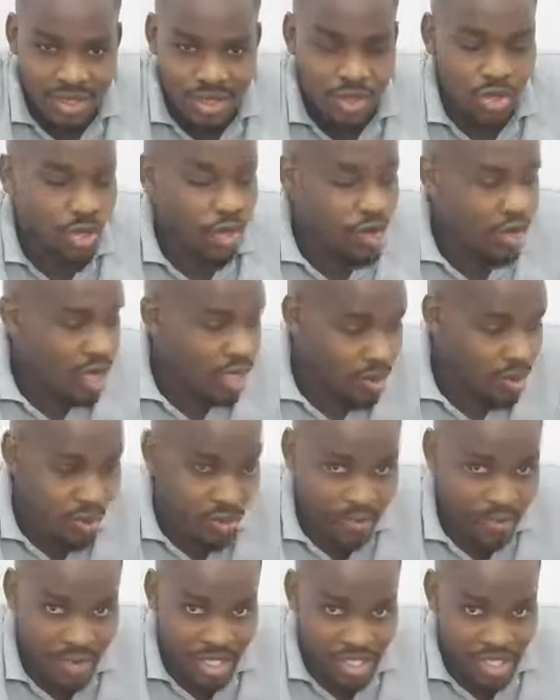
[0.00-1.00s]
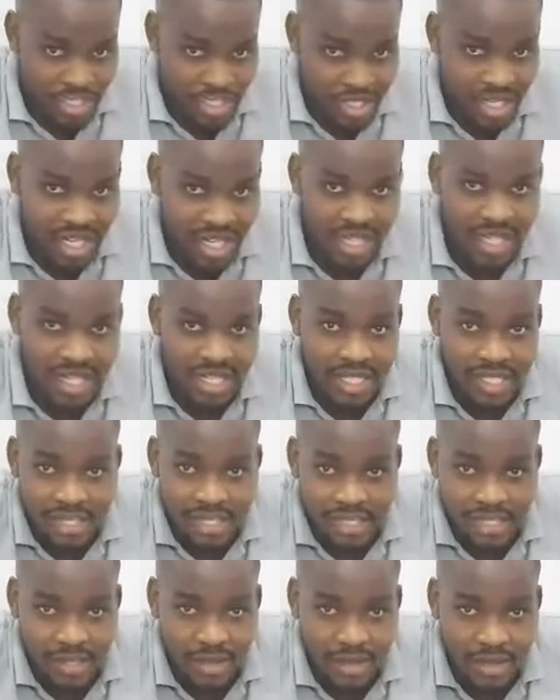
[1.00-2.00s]
know how much I can
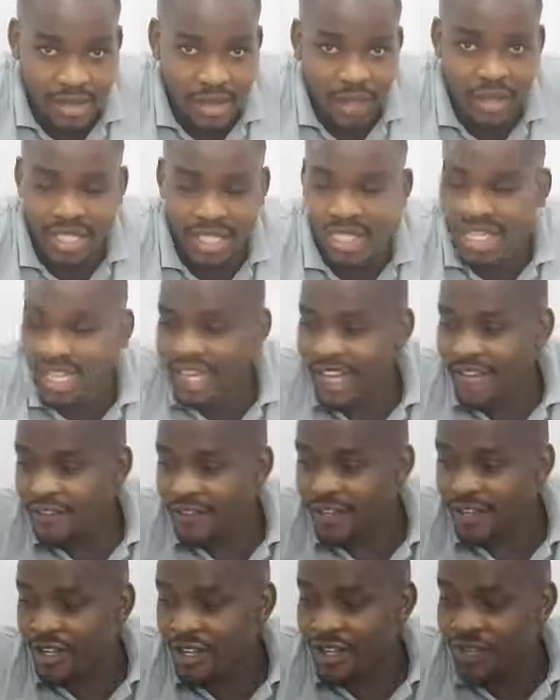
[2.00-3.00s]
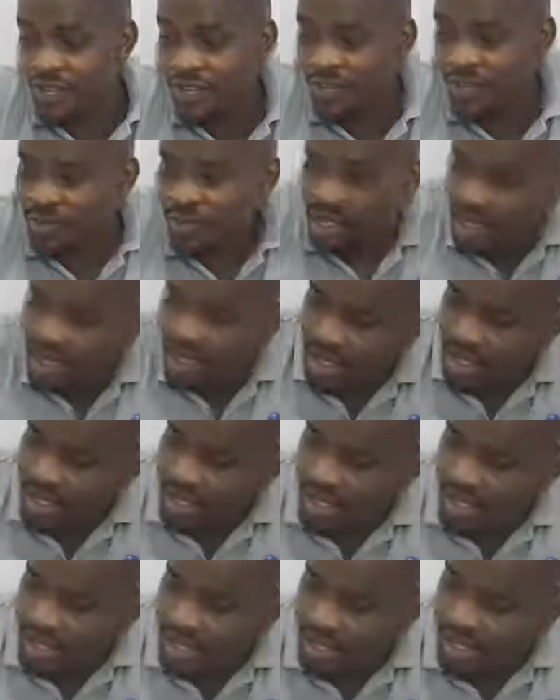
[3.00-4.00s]
easily record a live video.
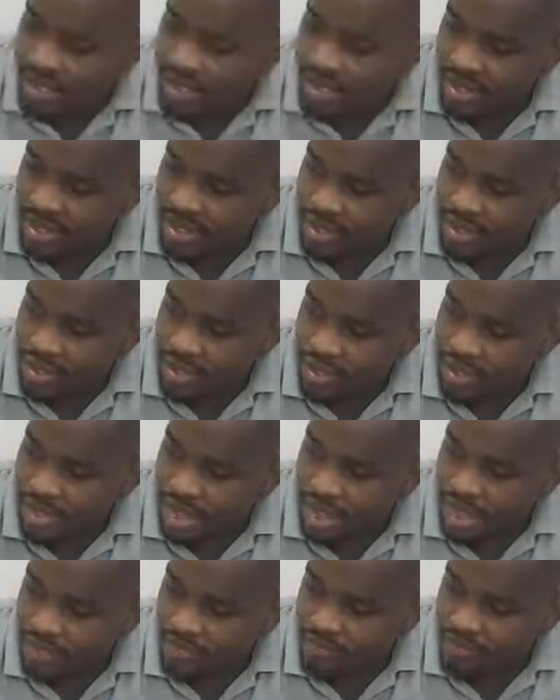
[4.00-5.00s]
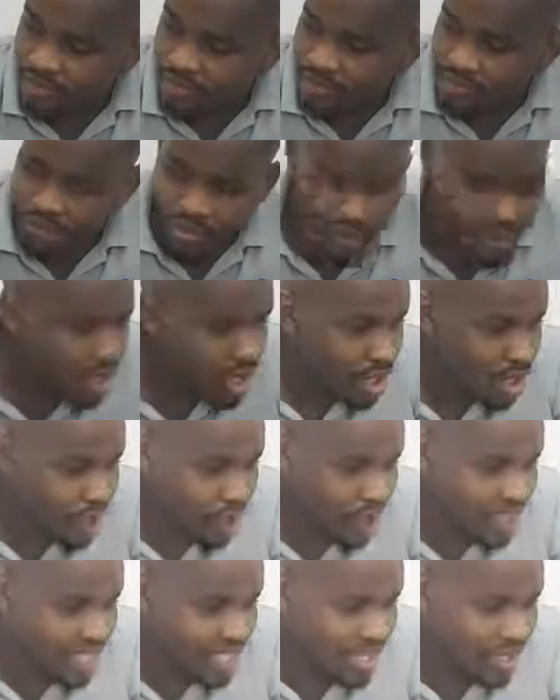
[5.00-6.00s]
Yeah, and this is really
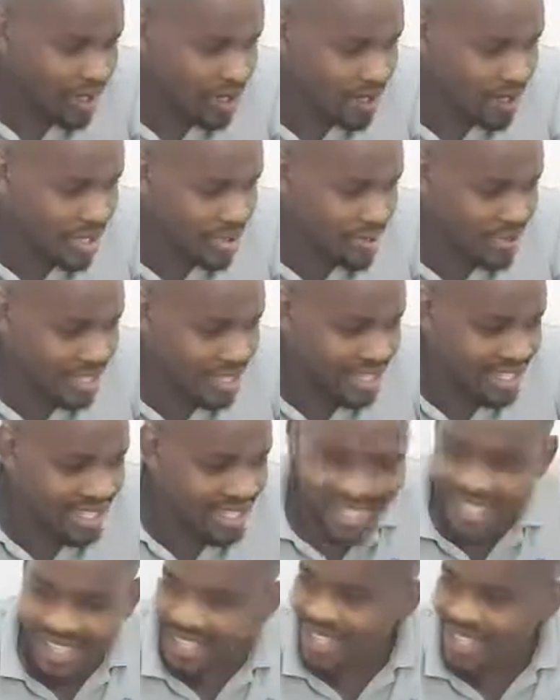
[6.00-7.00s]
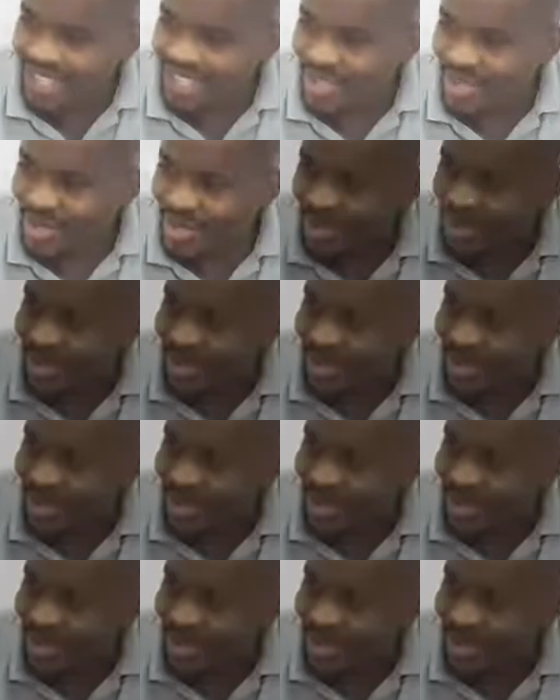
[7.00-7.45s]
quite helping me. Thanks to